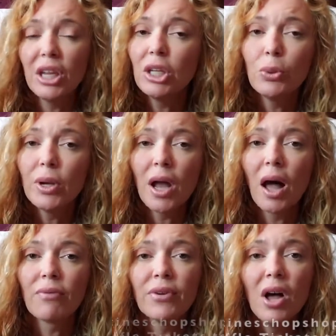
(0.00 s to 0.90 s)
thank you
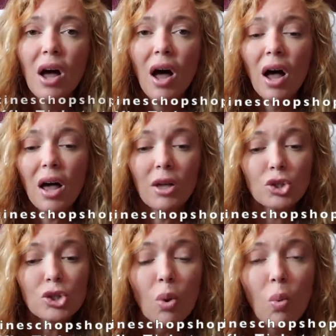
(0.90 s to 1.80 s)
enough.
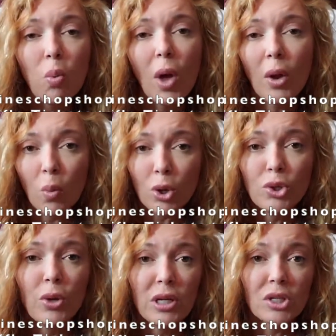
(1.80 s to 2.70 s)
So what we're
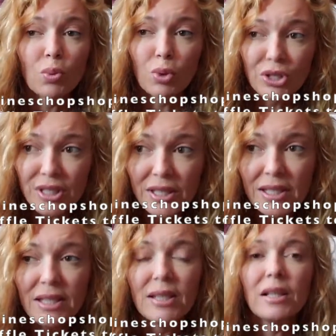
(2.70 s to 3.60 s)
doing is we're
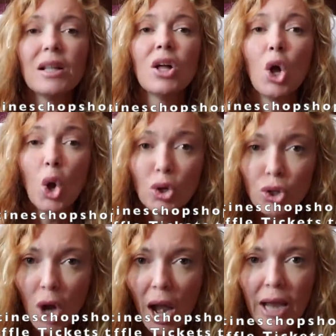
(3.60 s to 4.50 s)
still
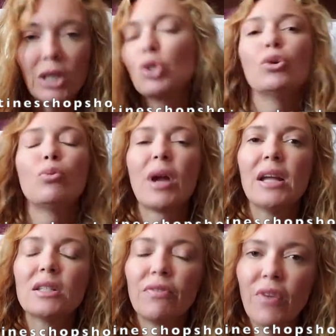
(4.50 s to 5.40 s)
trying to
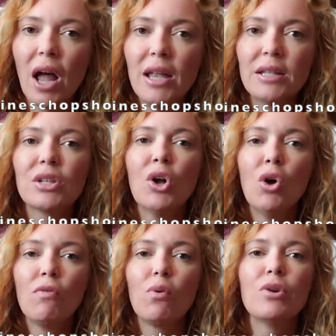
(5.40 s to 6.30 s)
raise funds
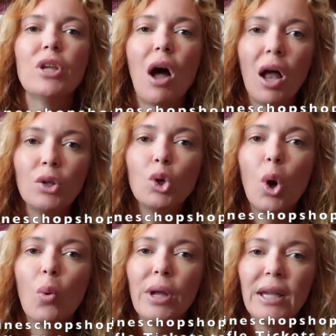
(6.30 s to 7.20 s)
for the
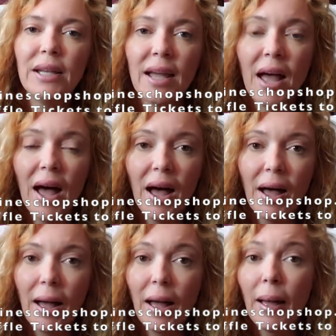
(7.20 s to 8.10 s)
ongoing
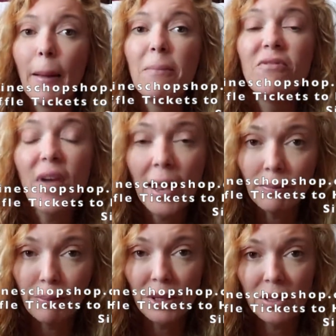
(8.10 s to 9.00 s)

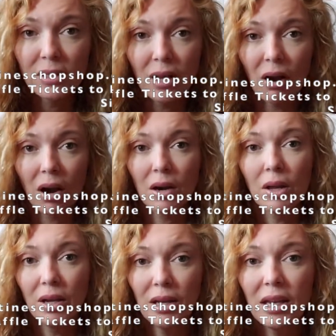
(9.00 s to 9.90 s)
vet bills that are
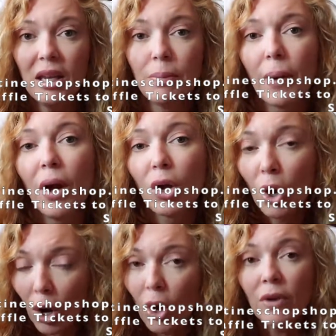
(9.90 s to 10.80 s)
gonna keep
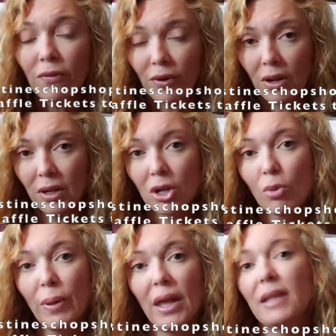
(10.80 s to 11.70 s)
occurring for a little
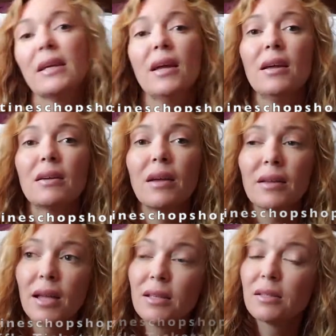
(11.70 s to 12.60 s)
bit,
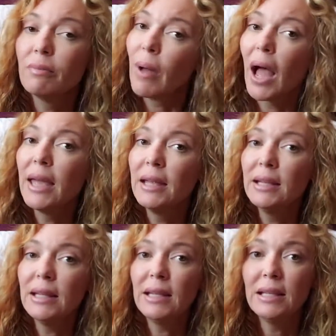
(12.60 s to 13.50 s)
because Sabaya
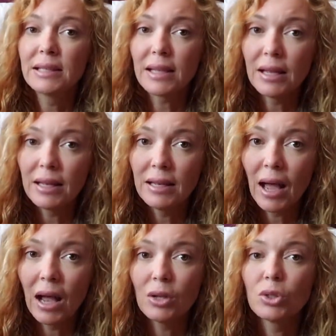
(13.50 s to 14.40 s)
needs
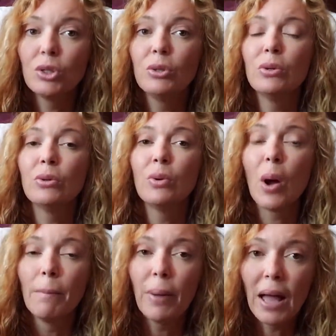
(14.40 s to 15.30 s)
not two,
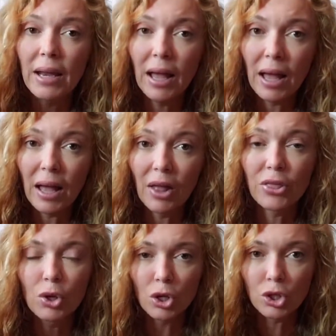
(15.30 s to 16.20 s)
but a
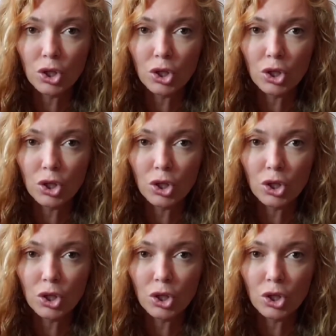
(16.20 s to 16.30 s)
third